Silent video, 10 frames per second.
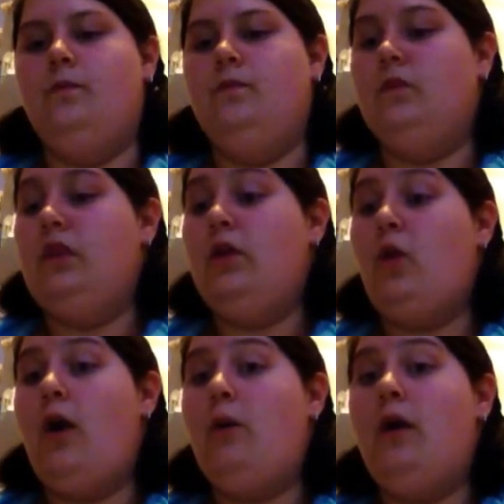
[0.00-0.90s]
we're doing
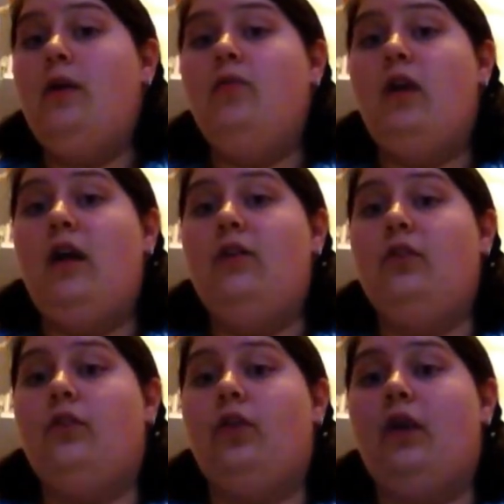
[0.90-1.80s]
quite well in
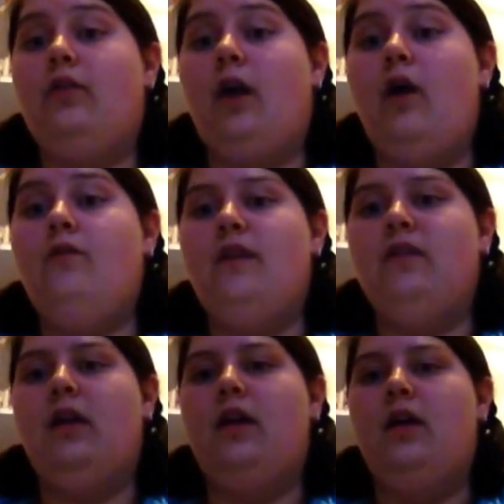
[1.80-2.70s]
rehearsals for it, so hopefully it's
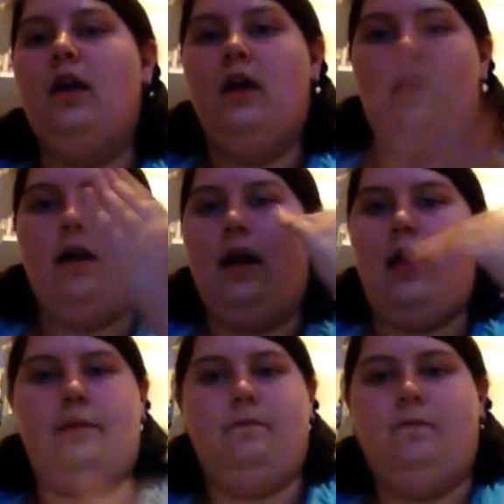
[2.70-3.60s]
going
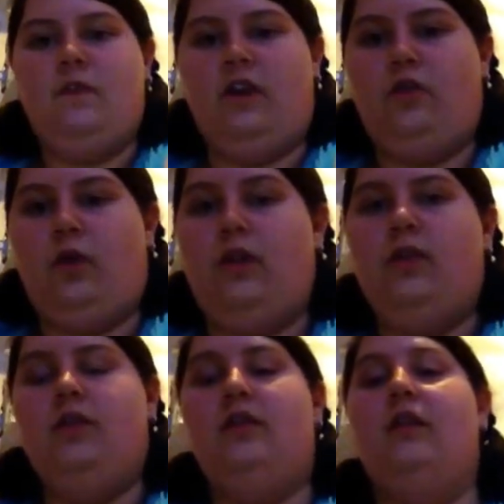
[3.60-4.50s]
to, touch wood,
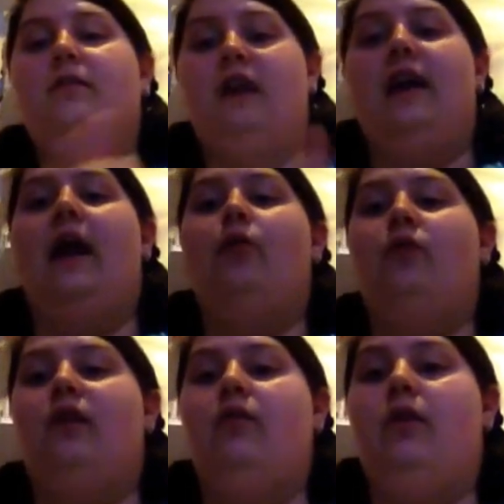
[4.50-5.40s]
it's going to turn out
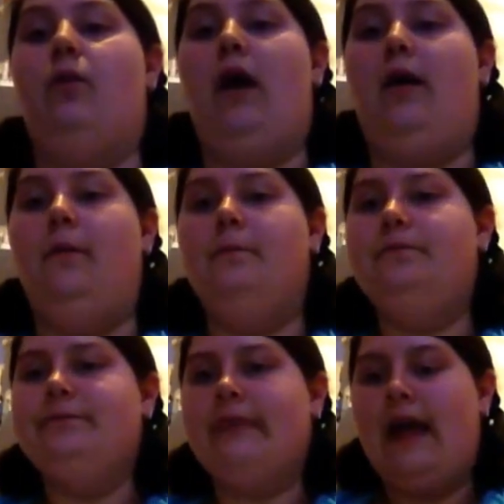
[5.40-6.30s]
really, really well.
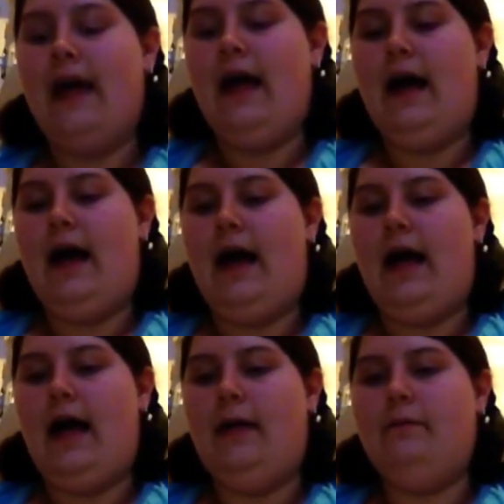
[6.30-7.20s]

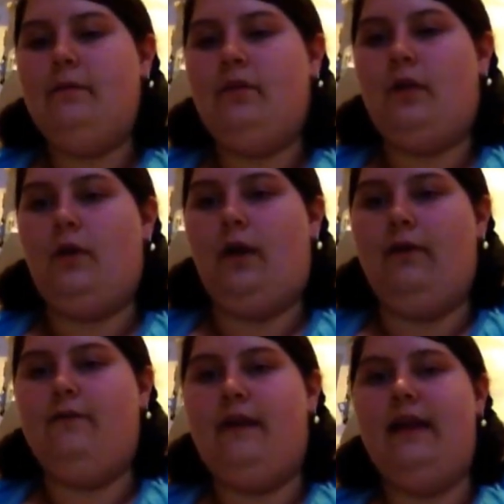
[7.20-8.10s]
So I
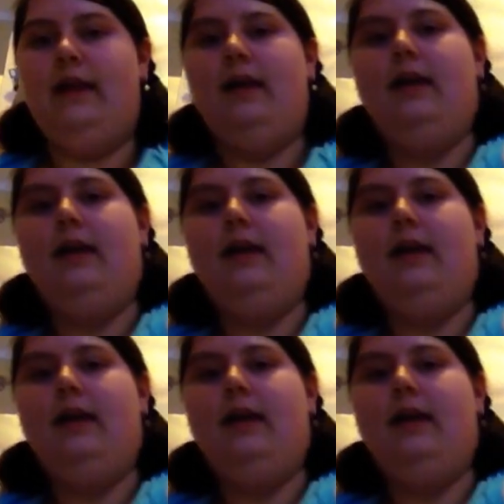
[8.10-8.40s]
think,